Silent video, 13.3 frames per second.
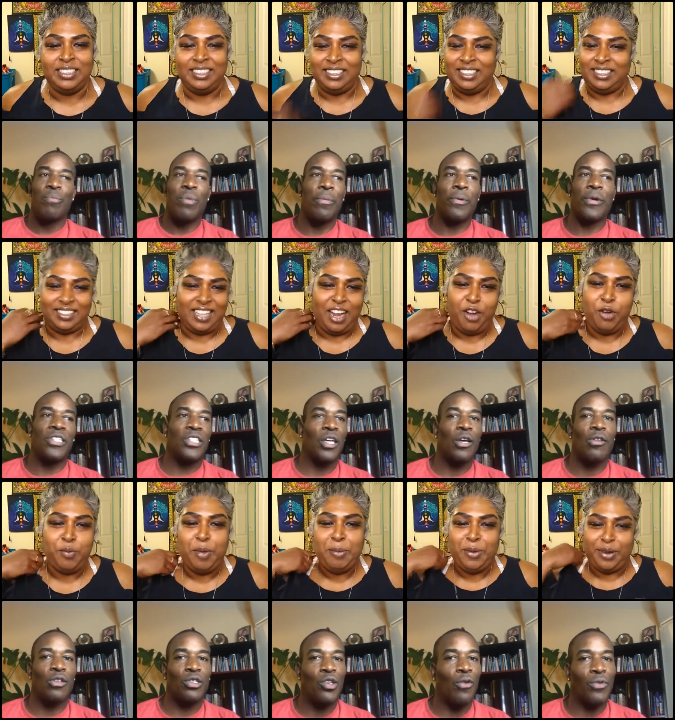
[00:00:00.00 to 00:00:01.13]
Speaker 1: people can tell you the
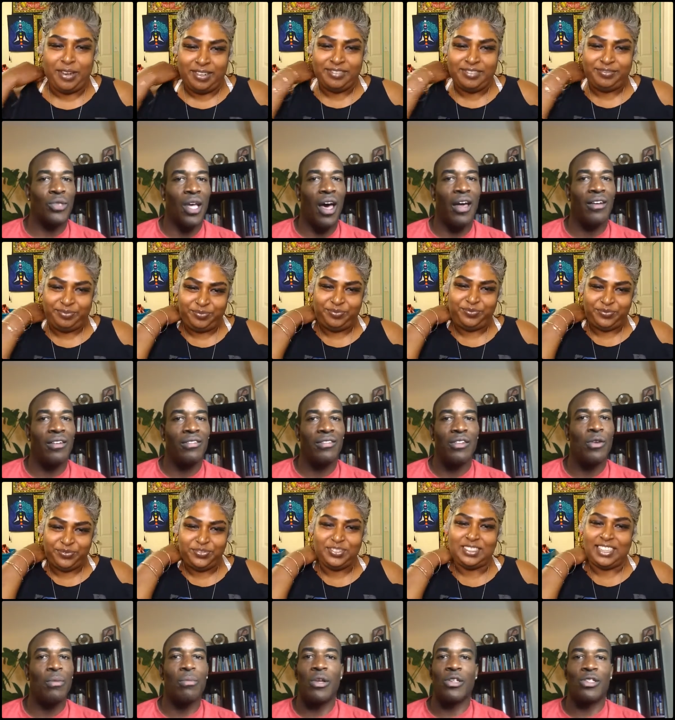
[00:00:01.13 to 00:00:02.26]
stove is hot. You
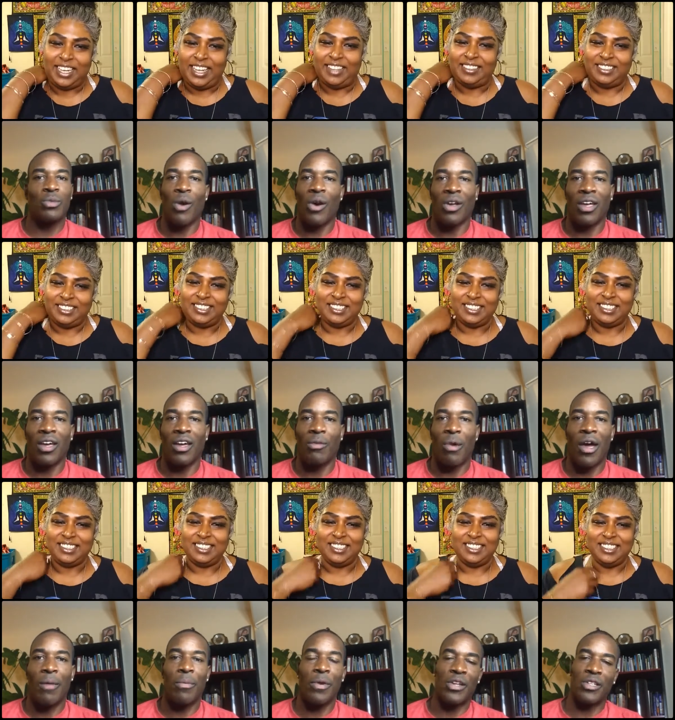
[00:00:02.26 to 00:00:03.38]
can be a smart kid,
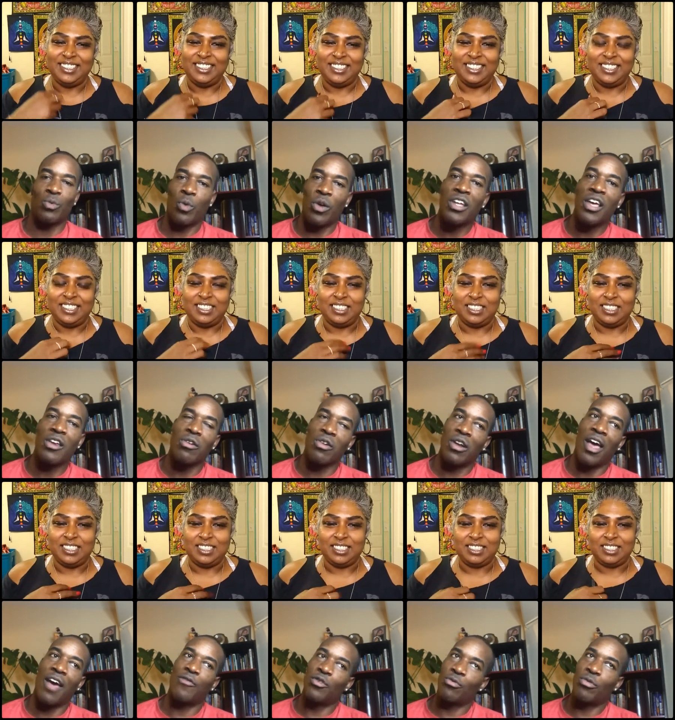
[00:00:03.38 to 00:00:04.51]
right? But it's one day you're going to
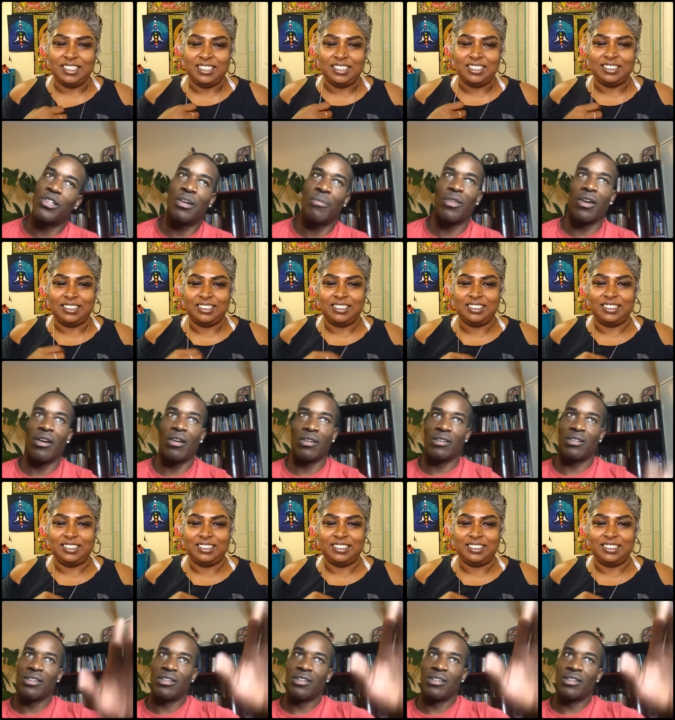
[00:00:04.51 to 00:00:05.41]
have to reach up there and